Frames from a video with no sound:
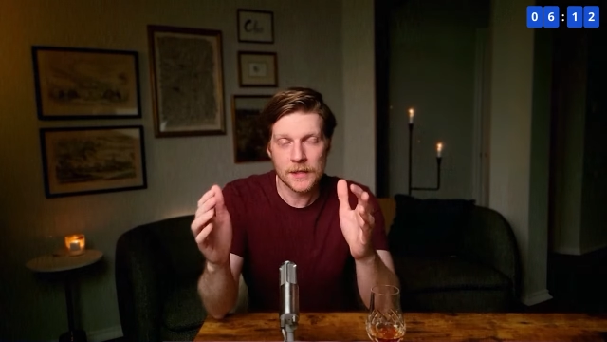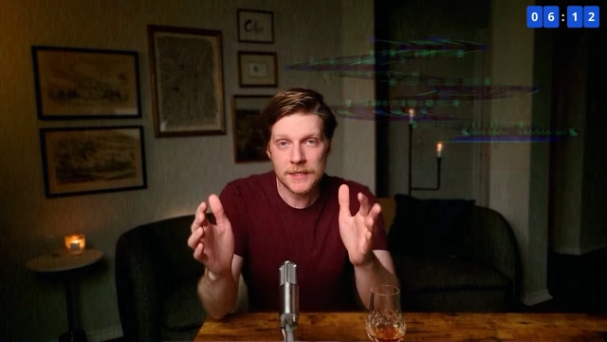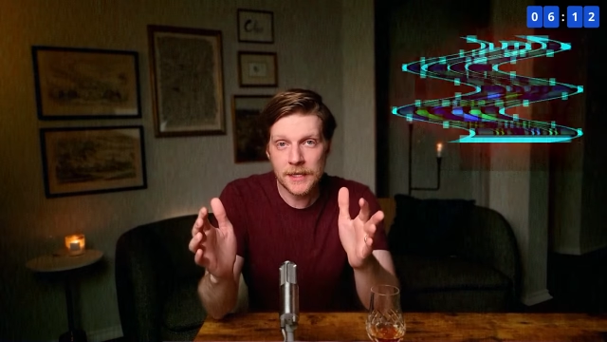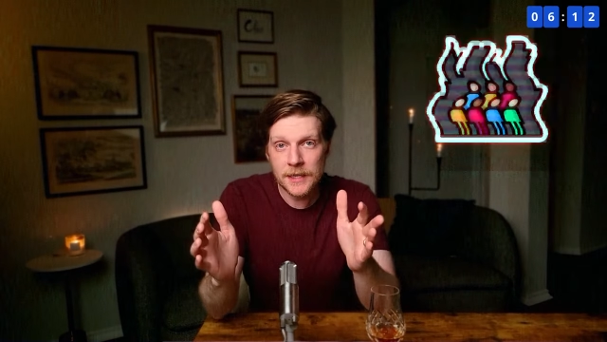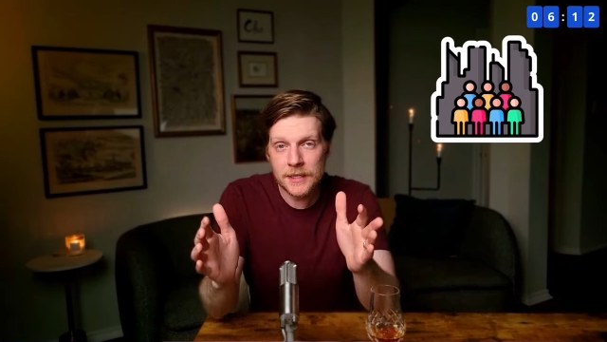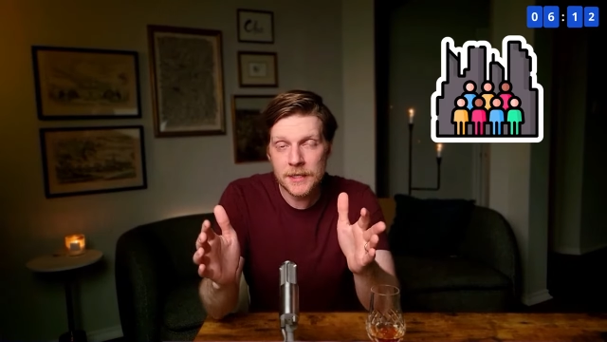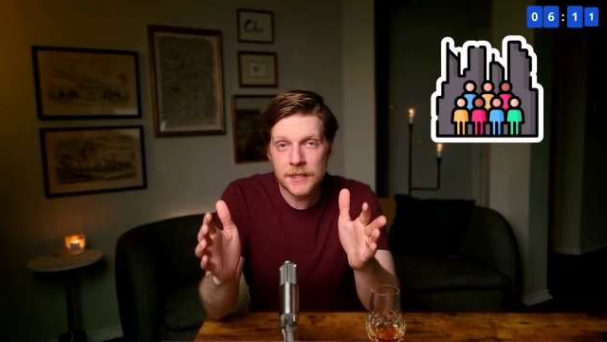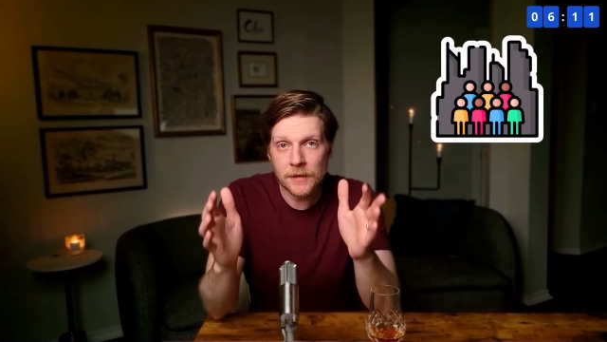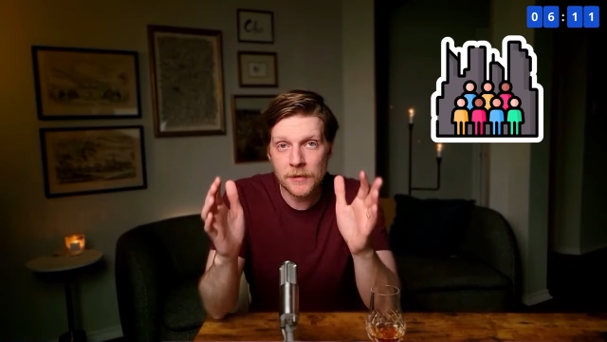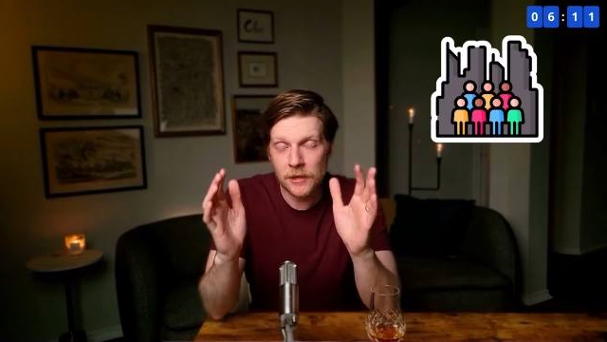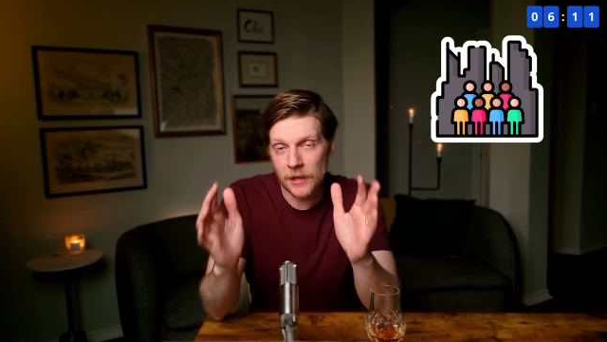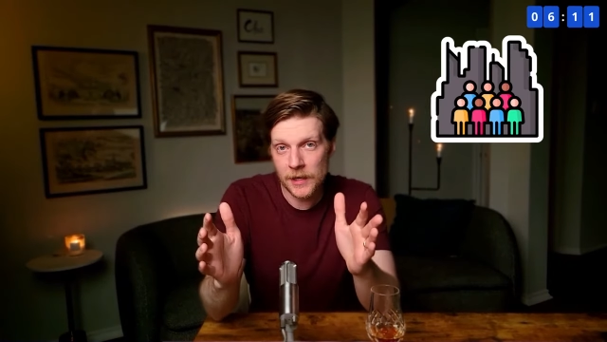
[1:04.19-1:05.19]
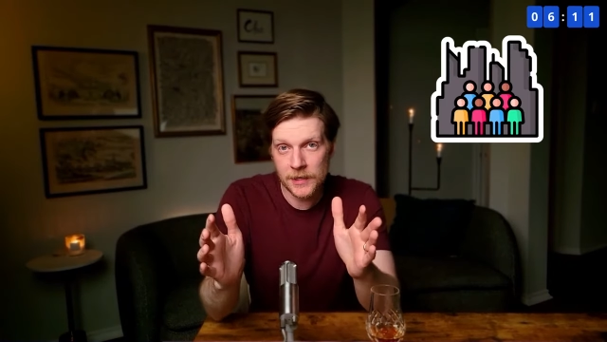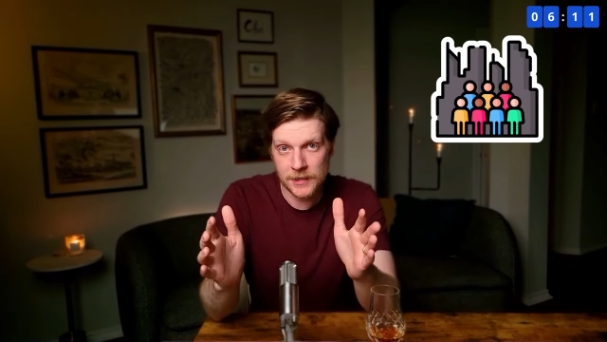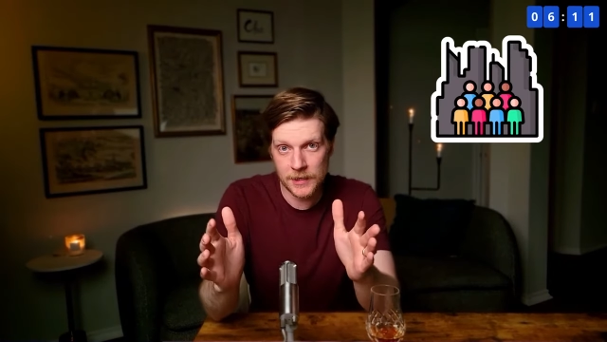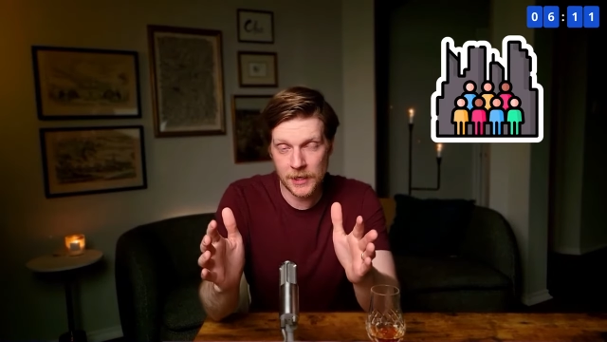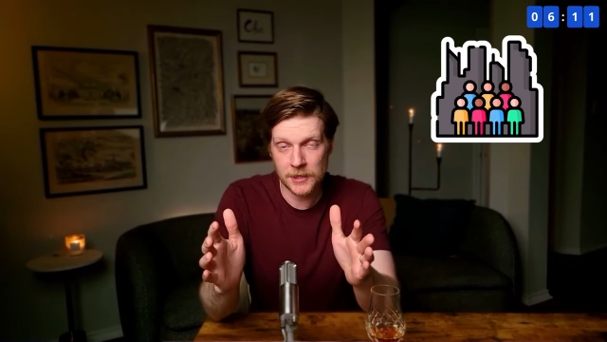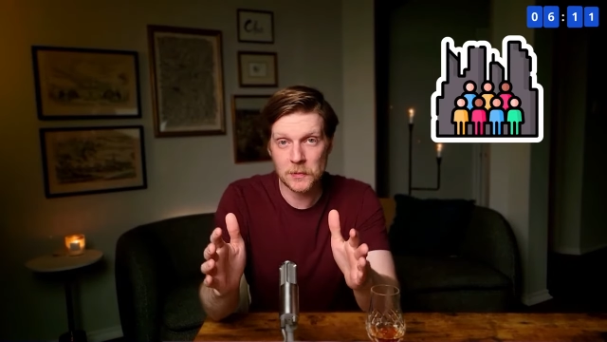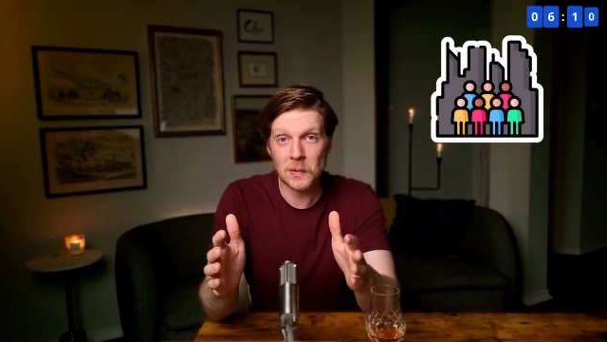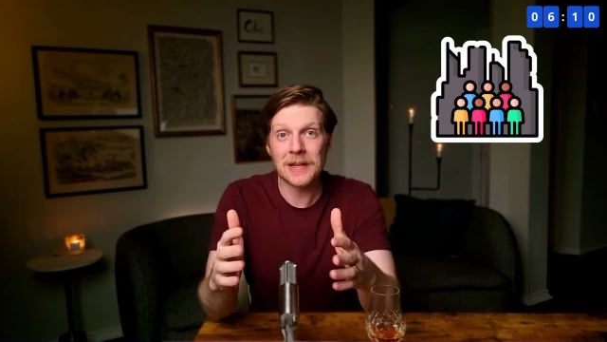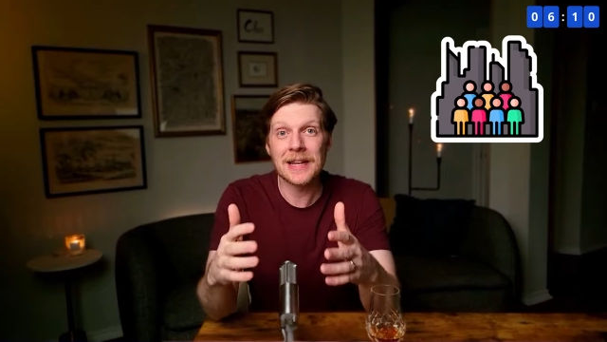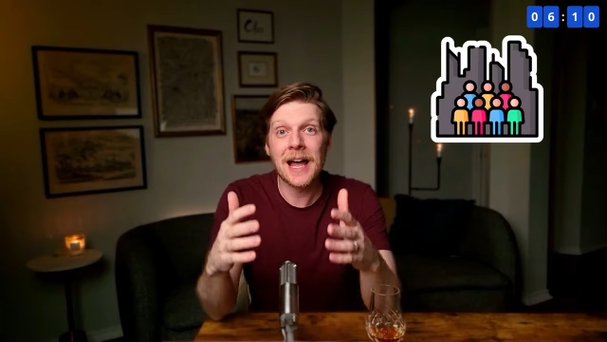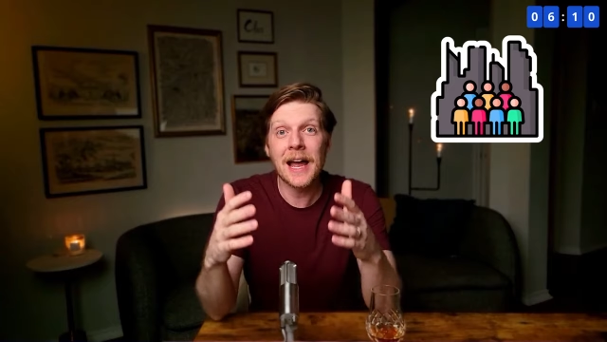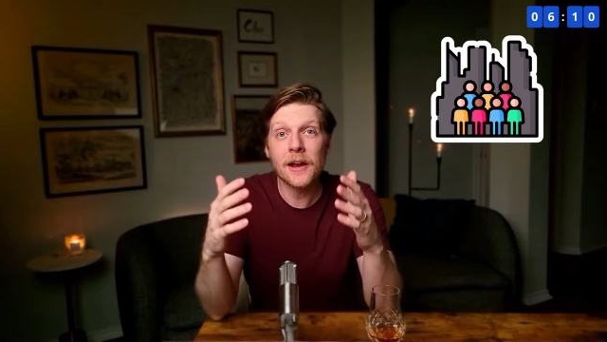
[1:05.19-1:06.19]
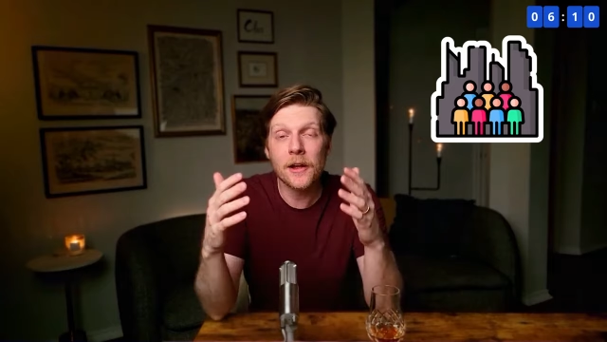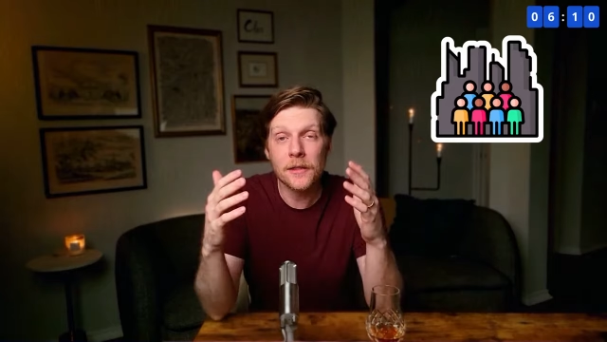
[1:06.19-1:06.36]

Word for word: The citizens of the United States rely